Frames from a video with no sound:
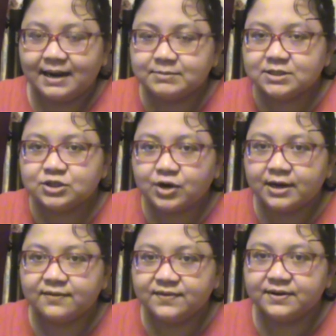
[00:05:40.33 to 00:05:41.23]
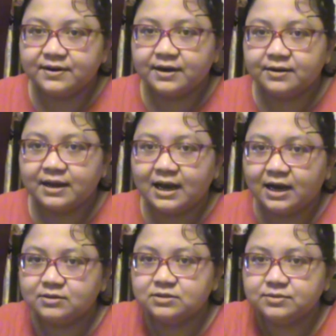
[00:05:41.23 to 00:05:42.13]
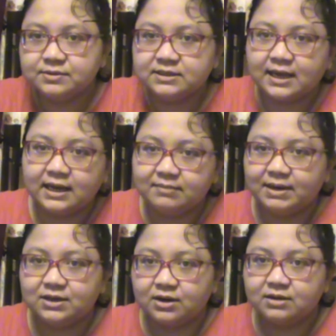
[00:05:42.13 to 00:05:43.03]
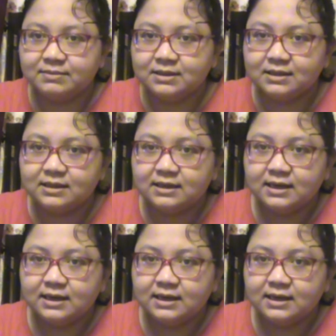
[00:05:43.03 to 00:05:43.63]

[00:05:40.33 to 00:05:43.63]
I'm just trying to figure out how to scan in my documents